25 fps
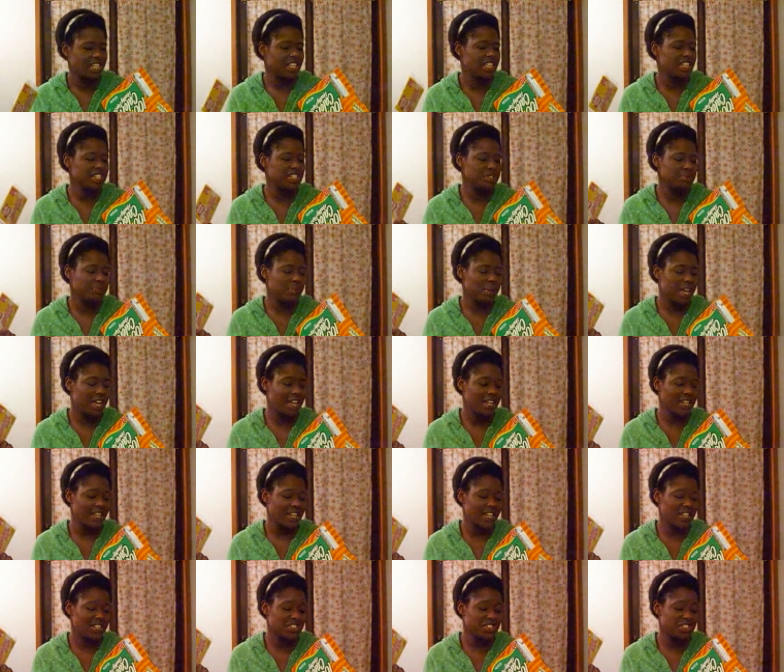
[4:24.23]
each
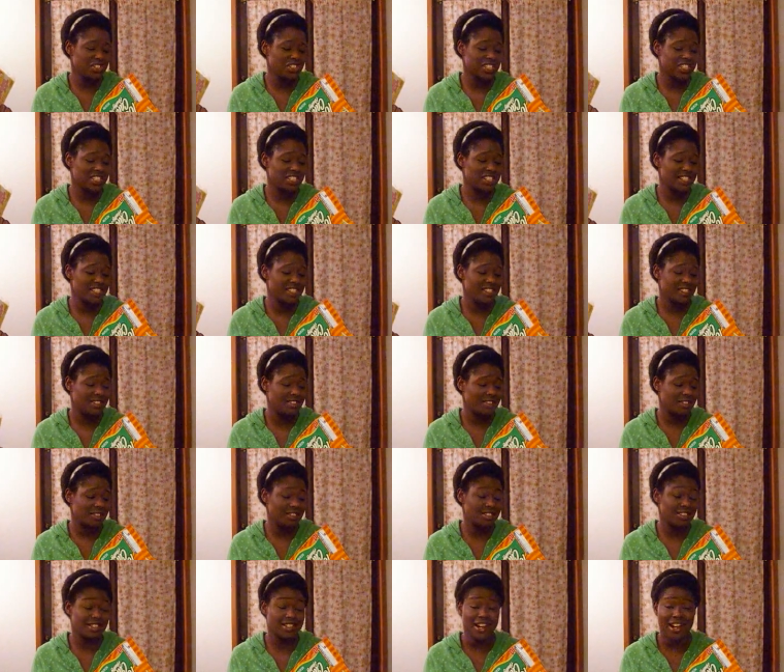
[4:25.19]
bag has just
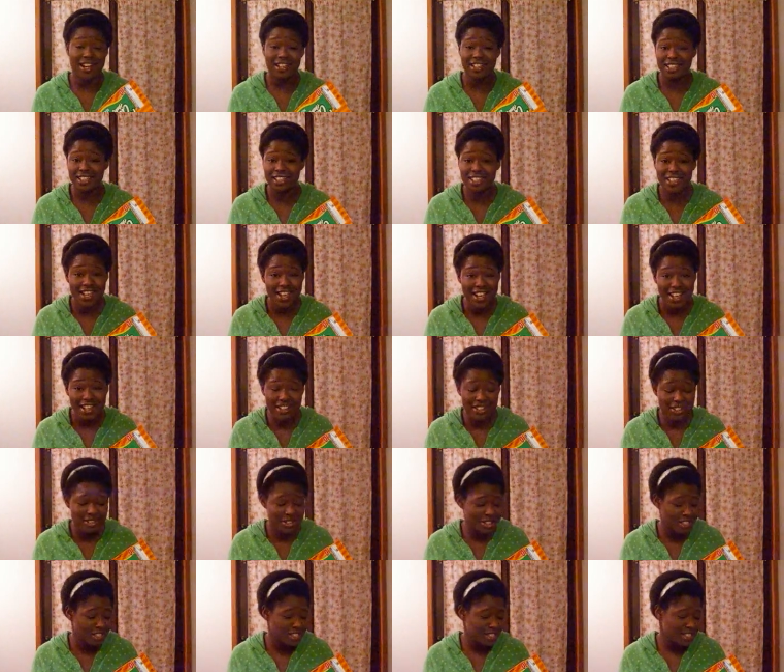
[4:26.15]
90
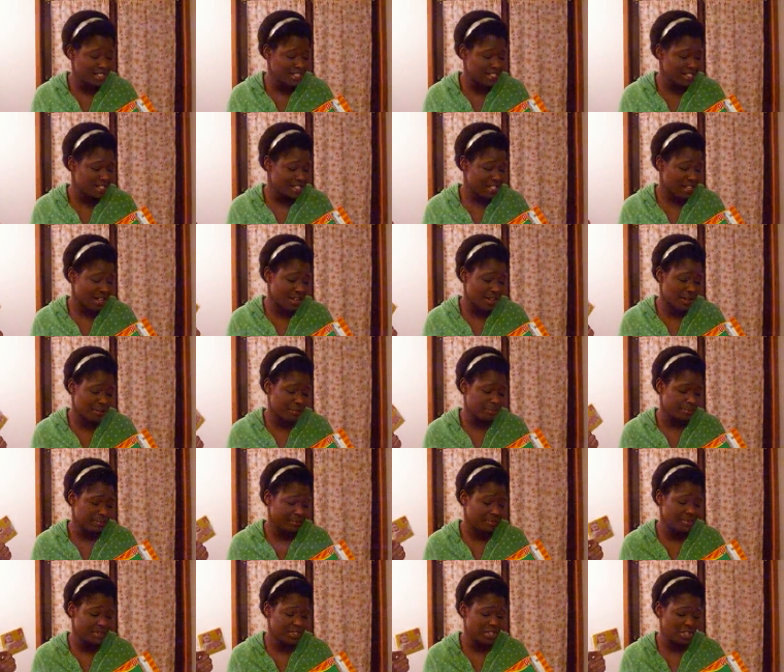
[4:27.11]
calories,
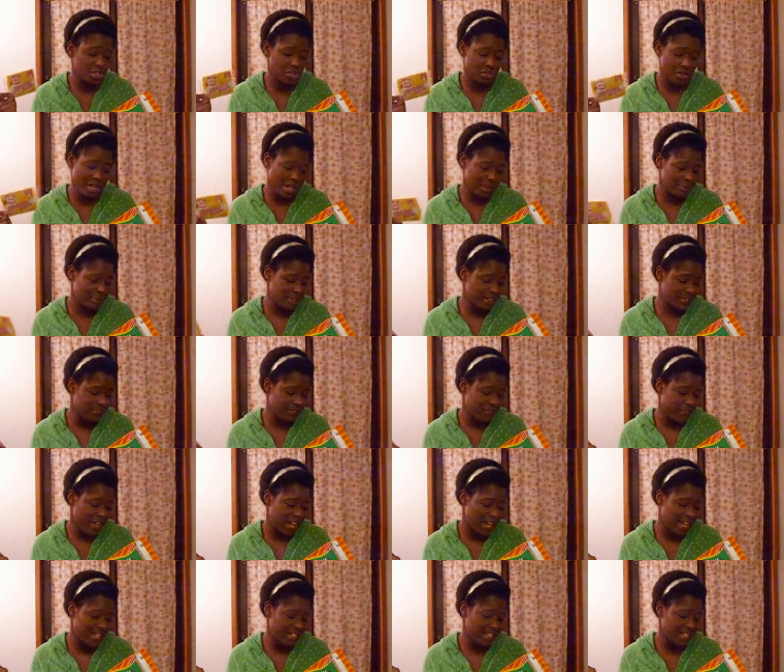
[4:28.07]
2 grams of
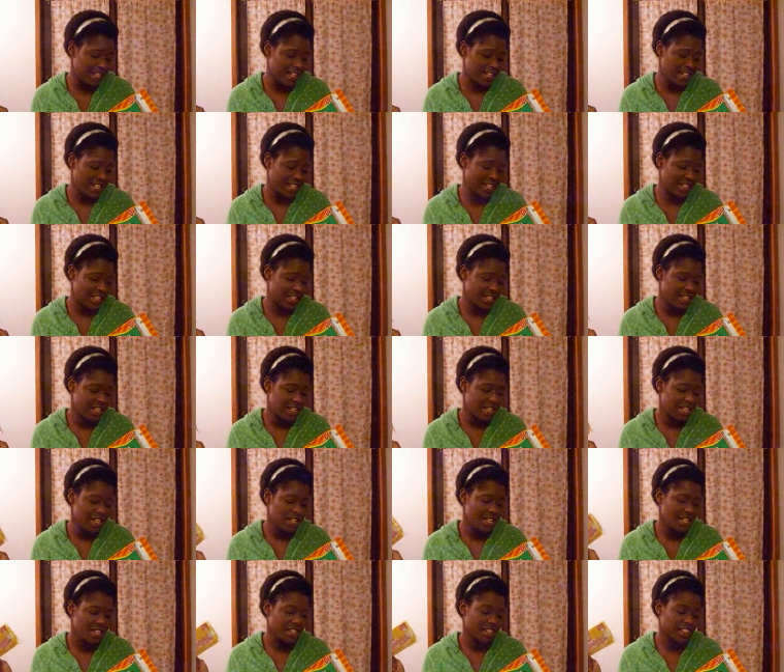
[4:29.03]
fat, and
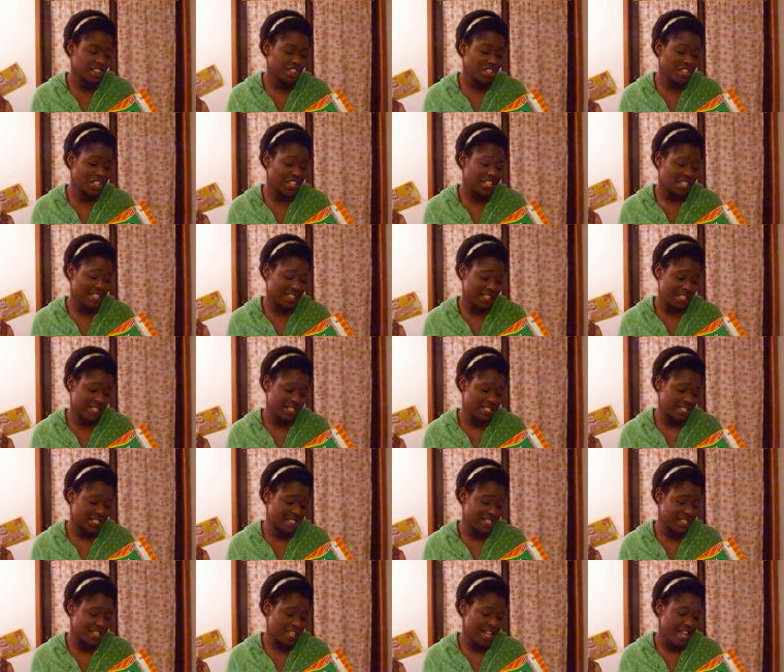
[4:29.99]
look at
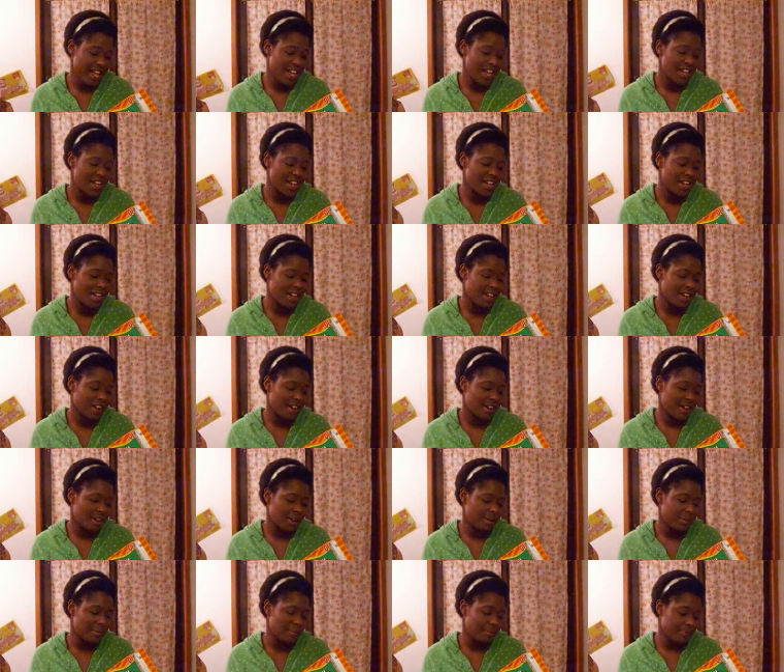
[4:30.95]
this,
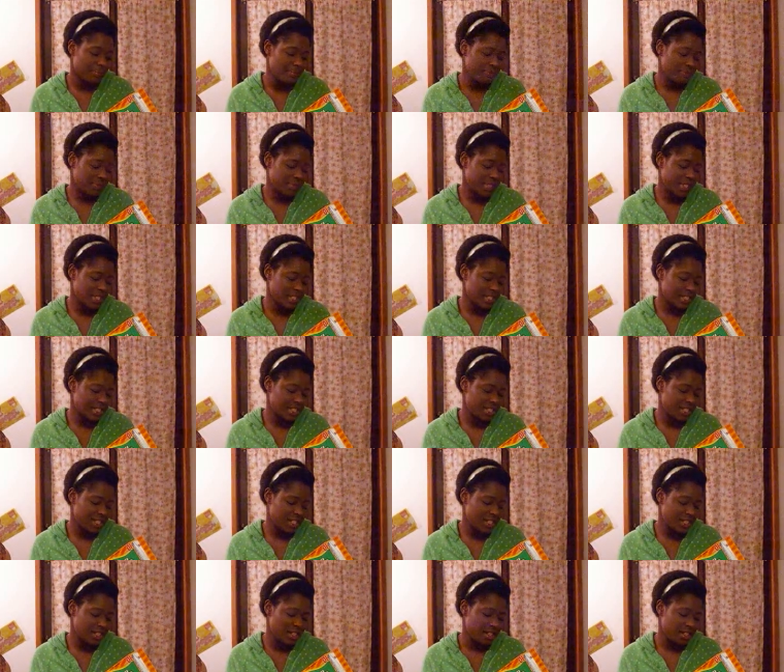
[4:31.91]
let's
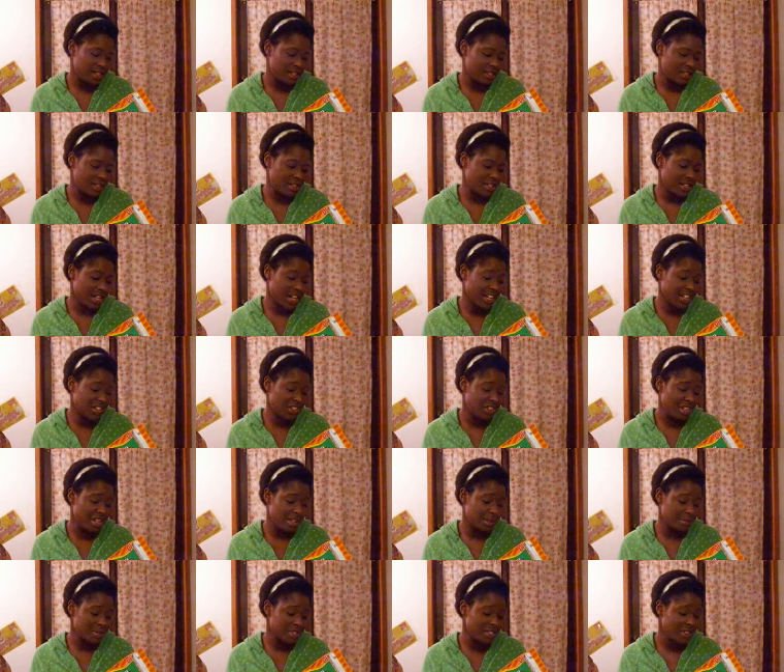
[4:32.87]
see, 9
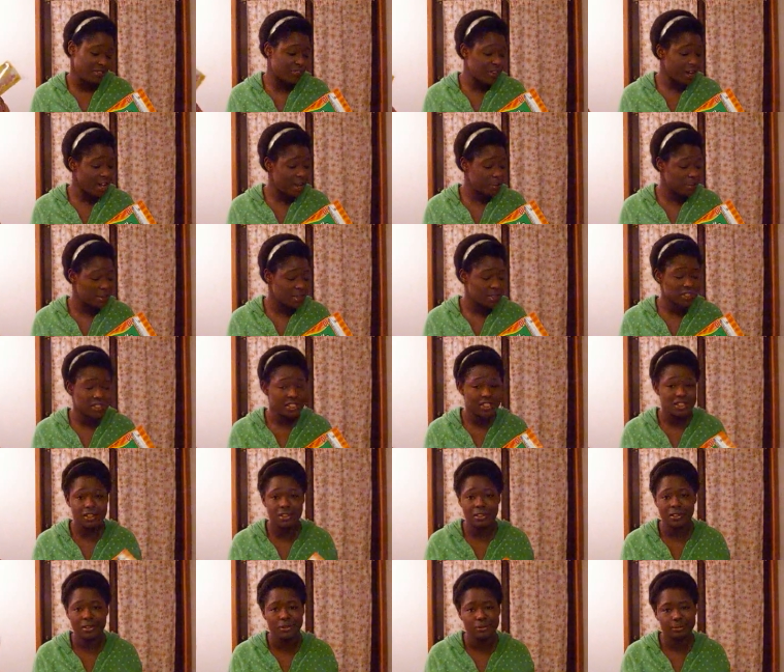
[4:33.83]
grams of fiber.
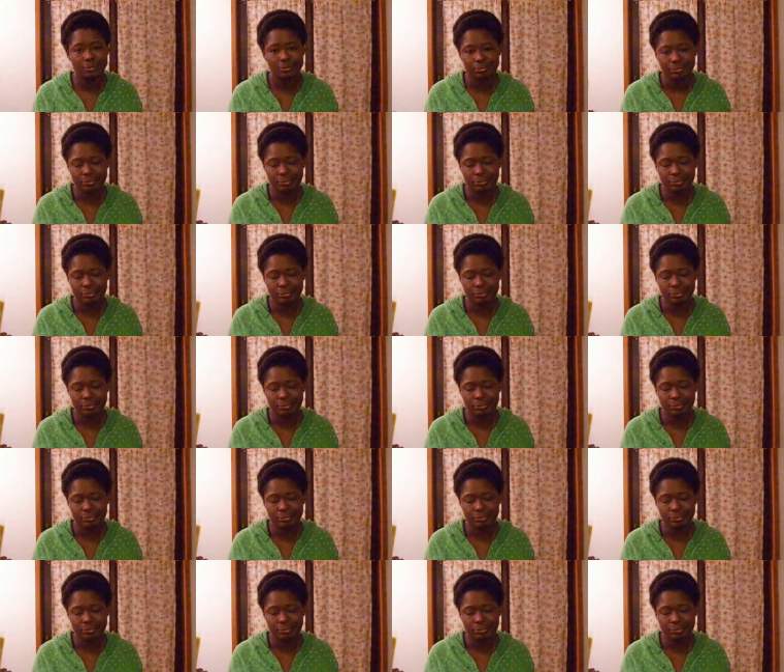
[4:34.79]
So